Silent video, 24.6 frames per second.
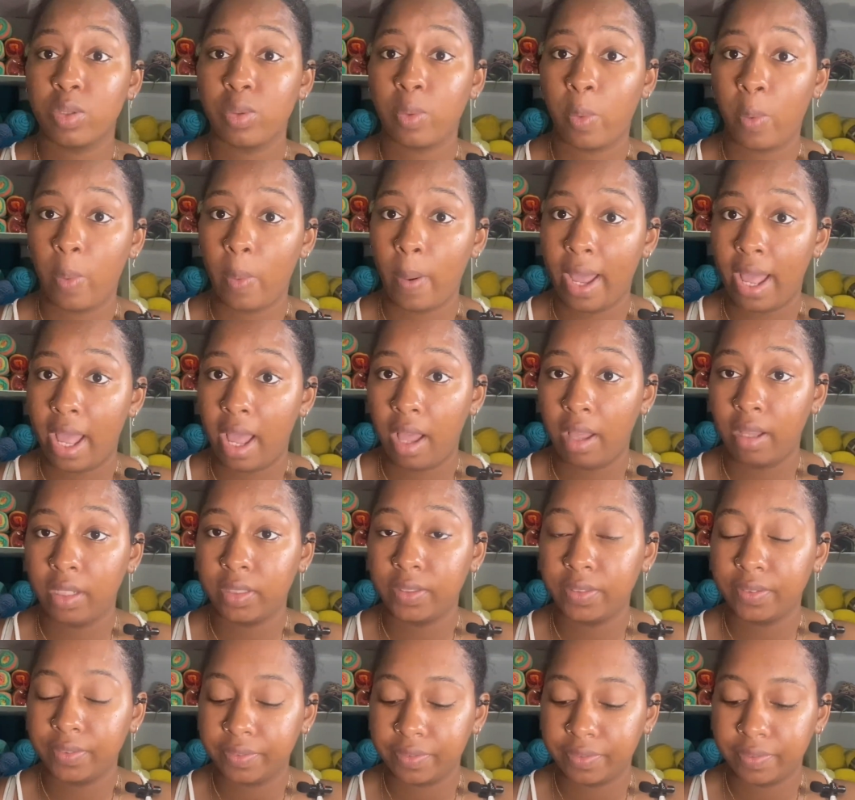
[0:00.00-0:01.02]

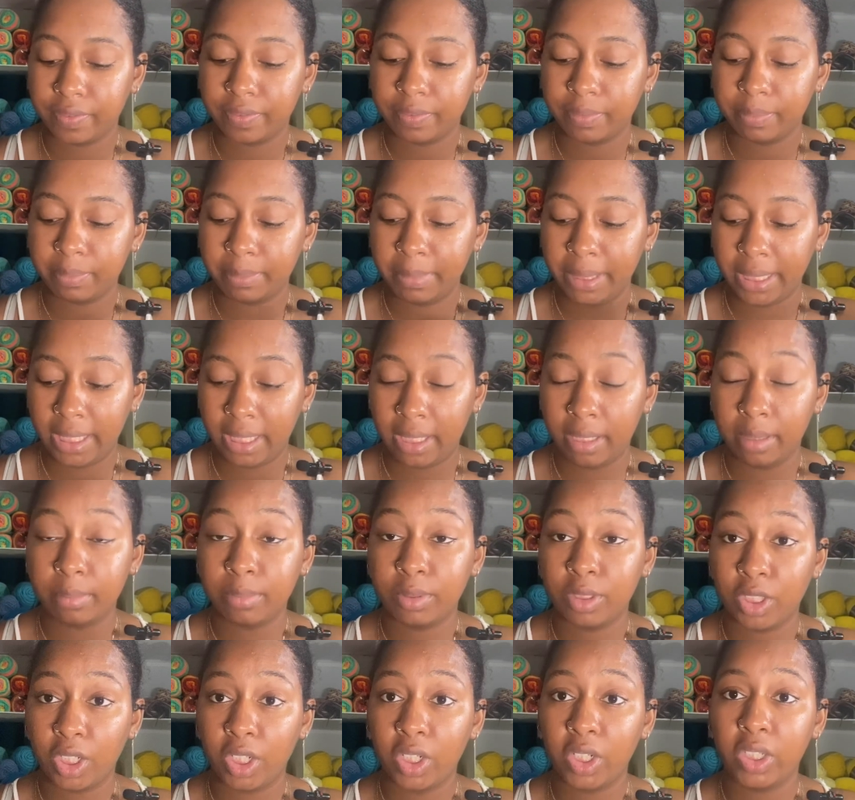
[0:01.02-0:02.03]
12
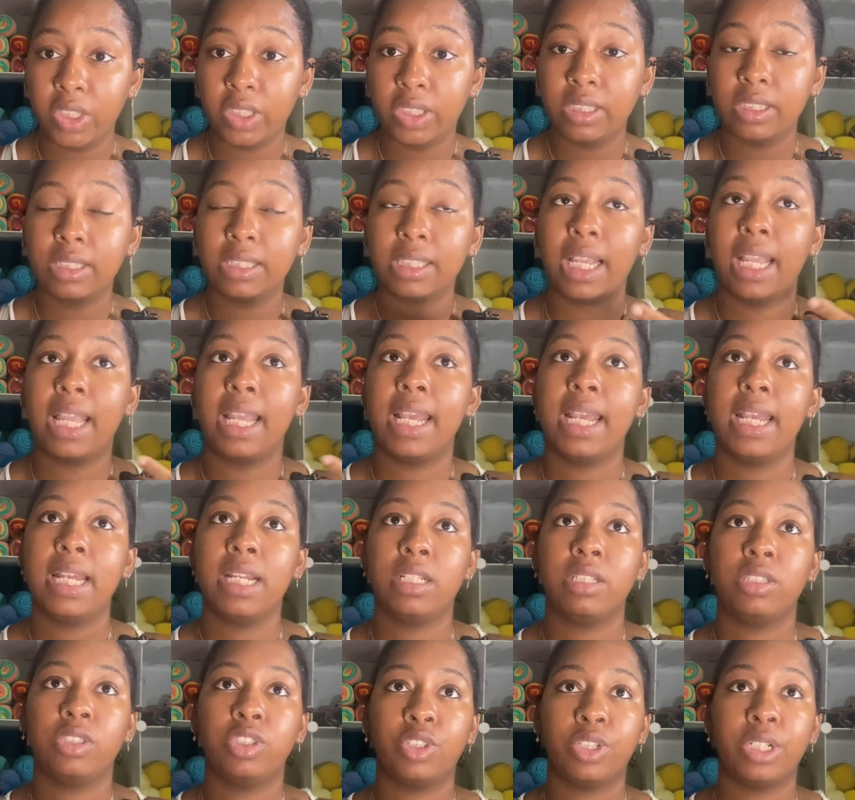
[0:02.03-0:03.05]
medium turtles,
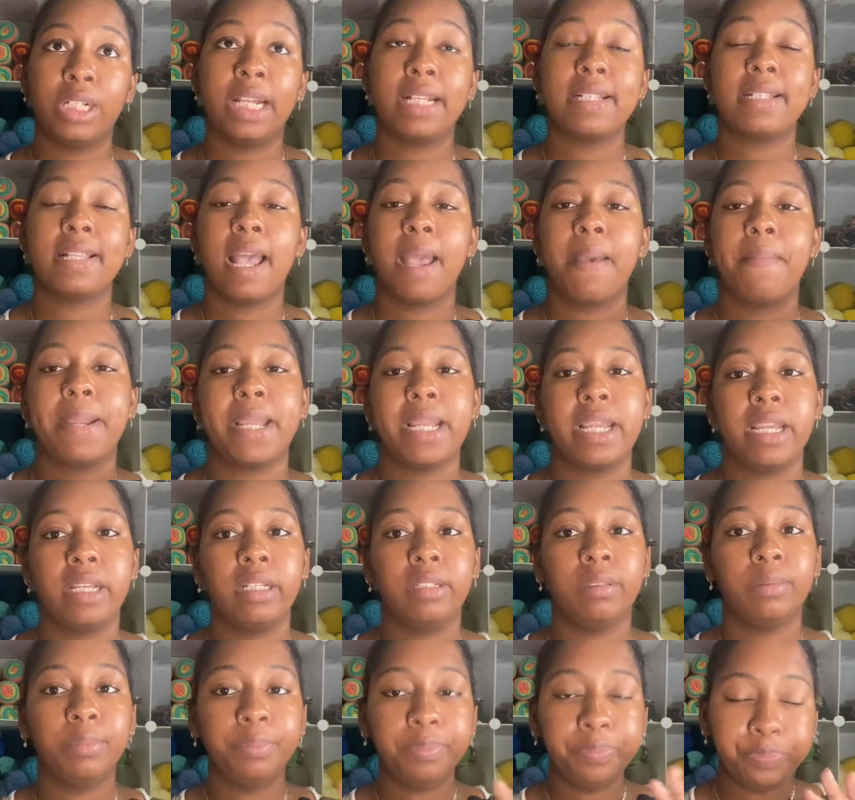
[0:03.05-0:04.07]
and during that time I
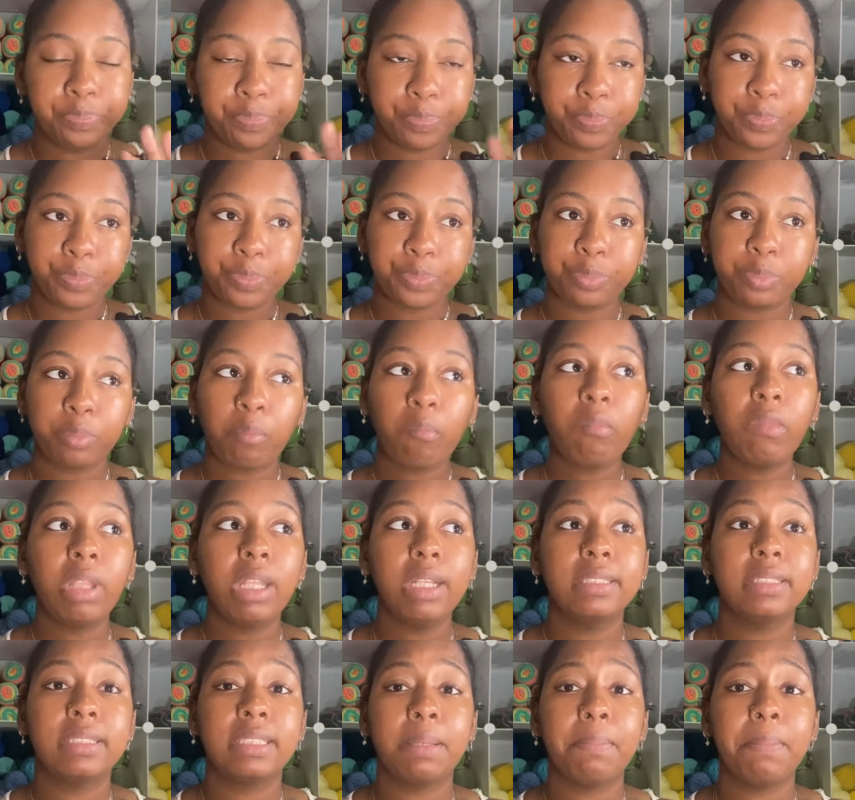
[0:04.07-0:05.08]

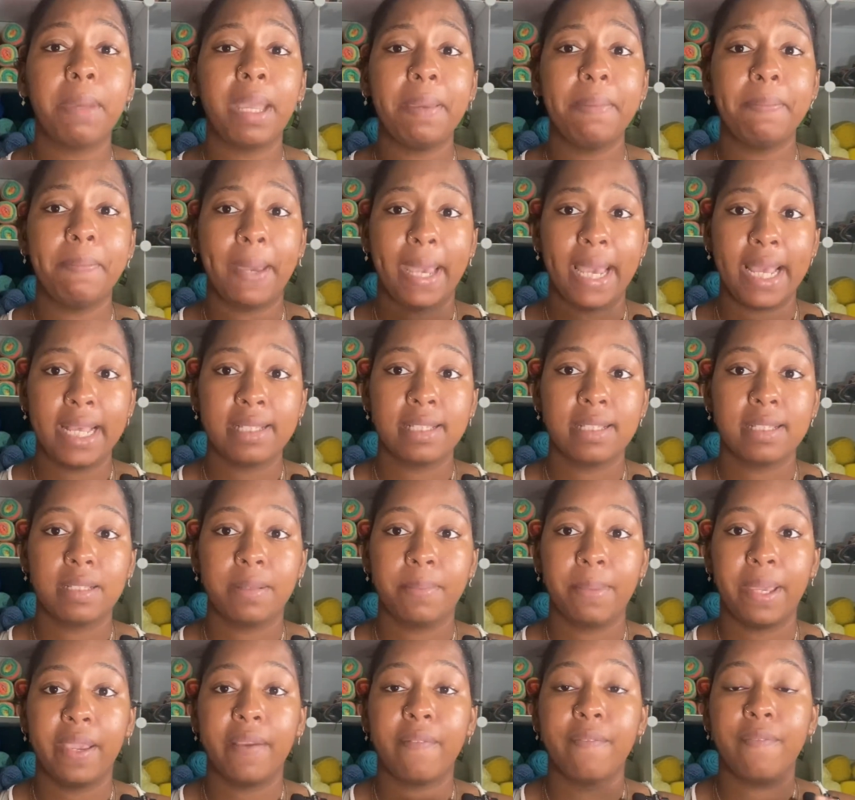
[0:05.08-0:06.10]
did my best to
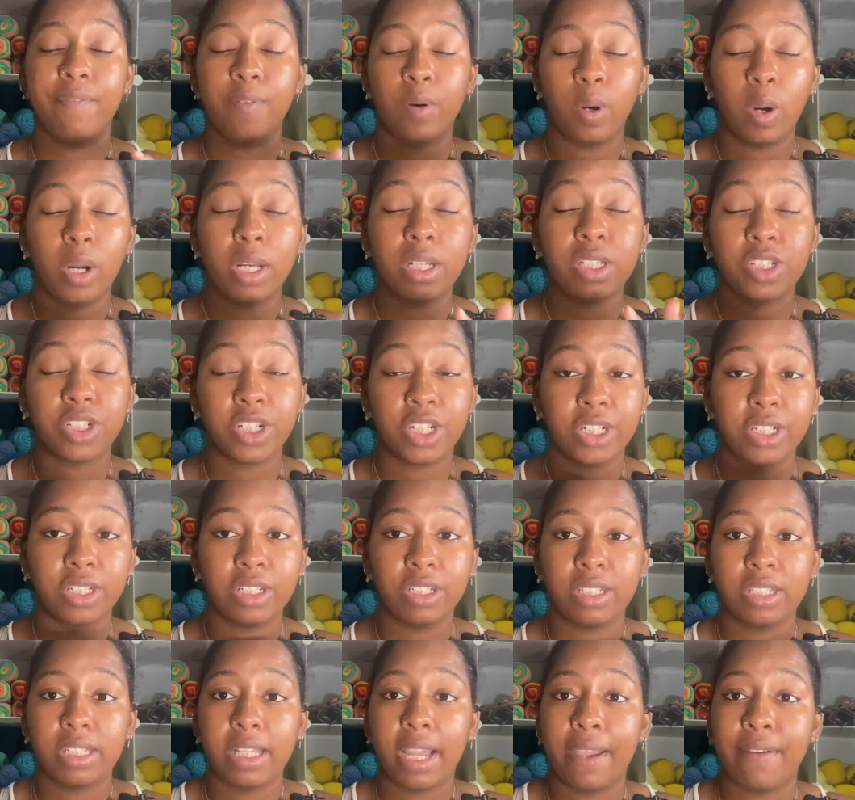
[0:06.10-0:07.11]
make 4
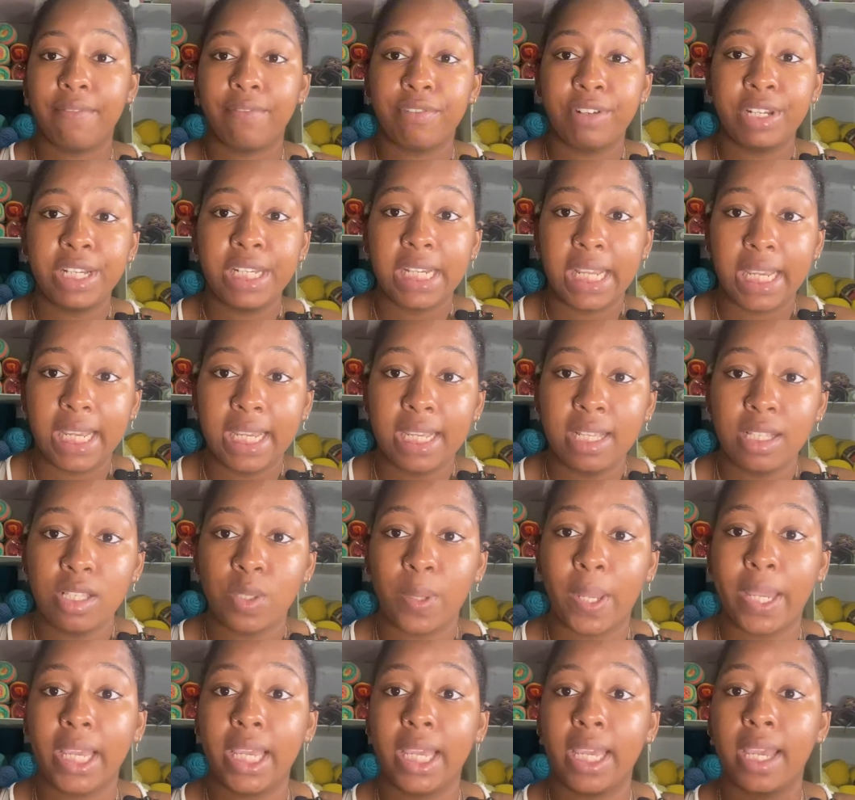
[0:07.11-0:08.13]
turtles every day
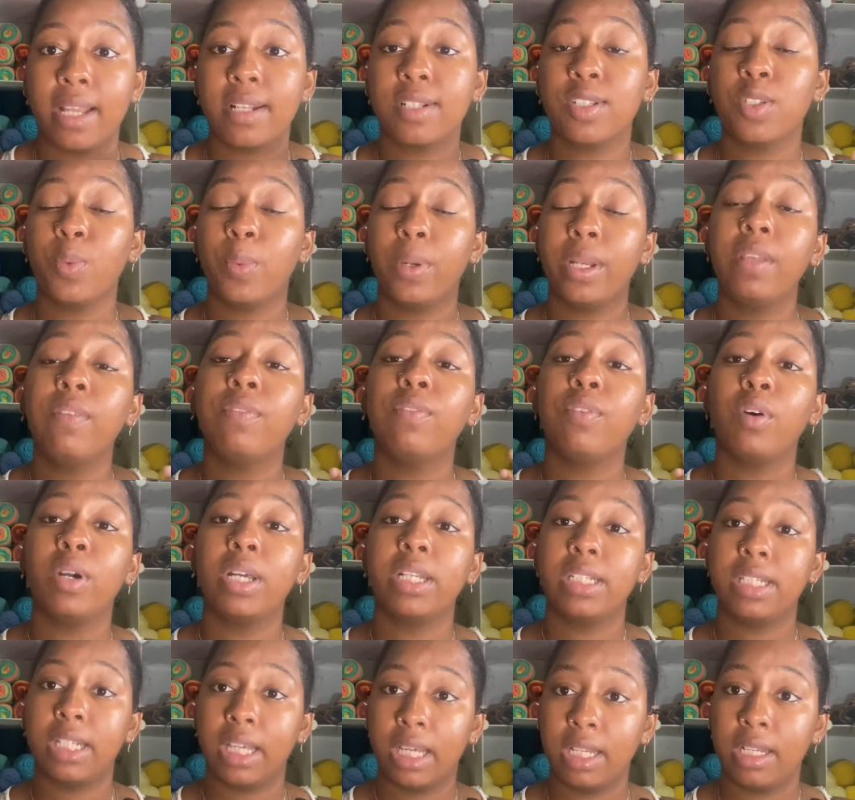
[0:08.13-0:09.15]
so I could get 24
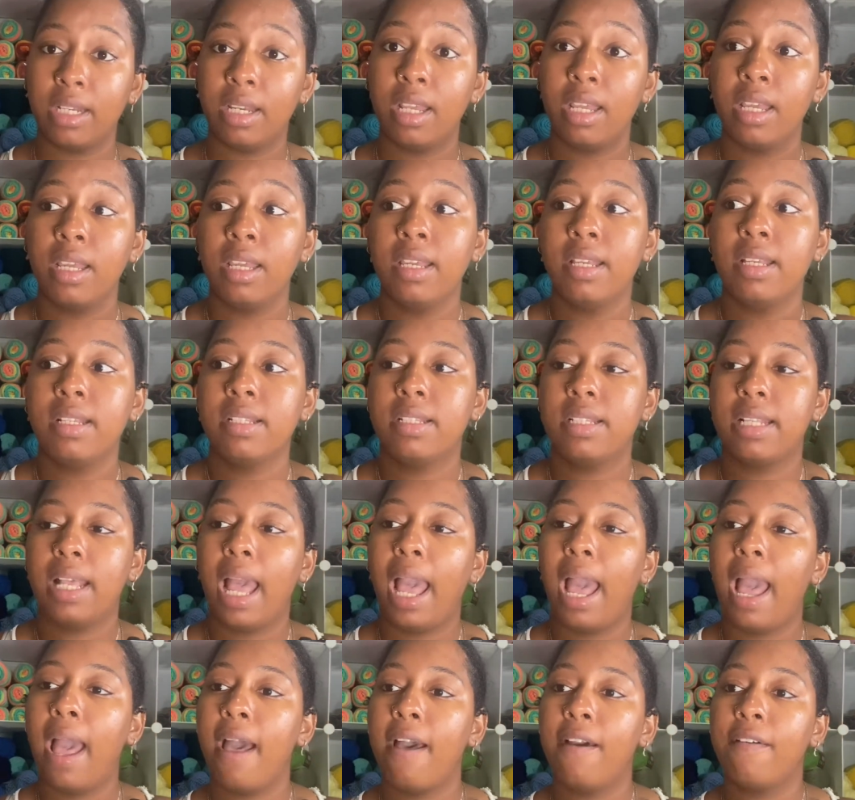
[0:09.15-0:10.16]
done to
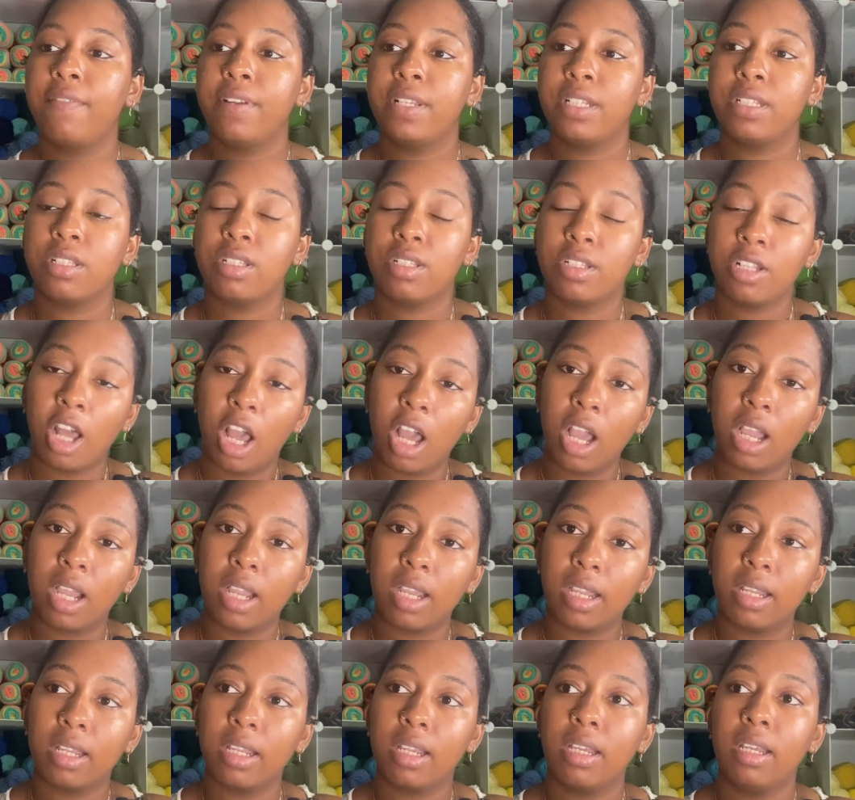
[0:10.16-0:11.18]
have in stock.
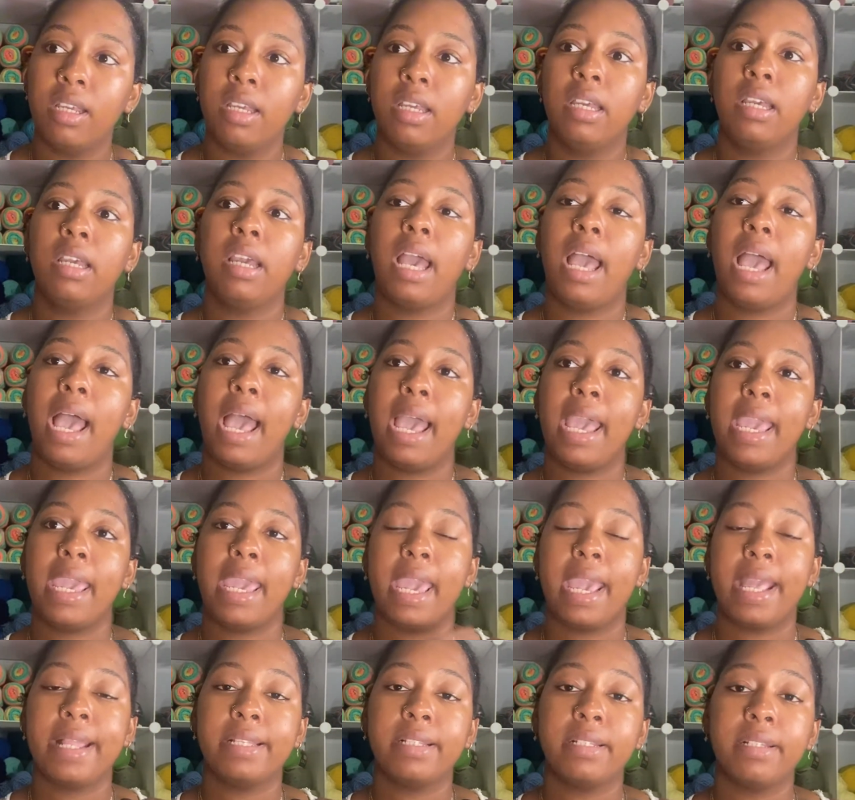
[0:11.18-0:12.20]
I
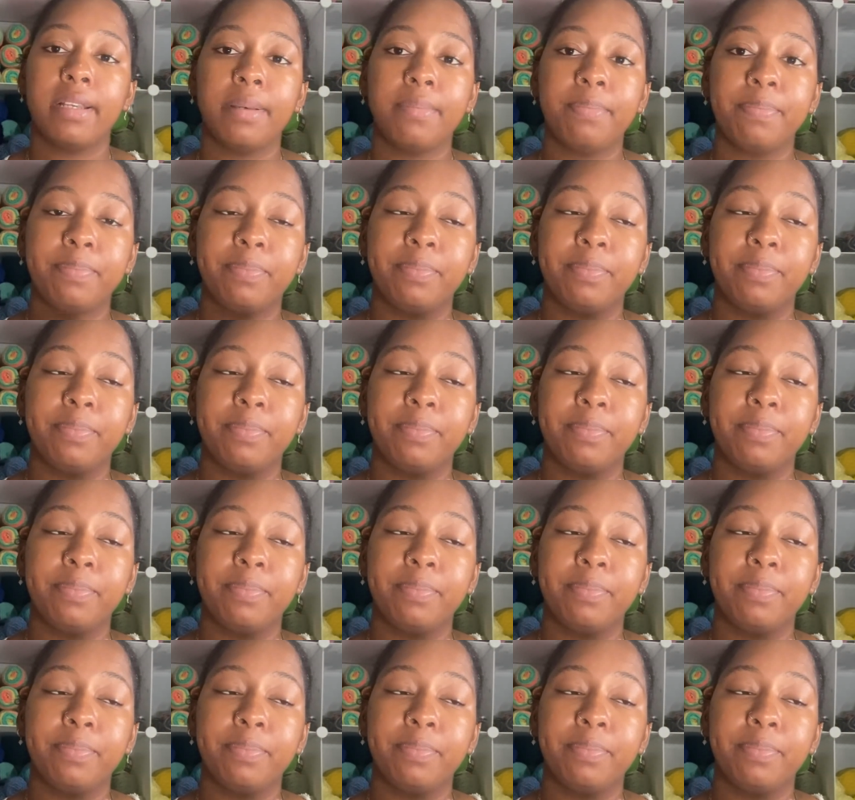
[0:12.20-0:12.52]
ended up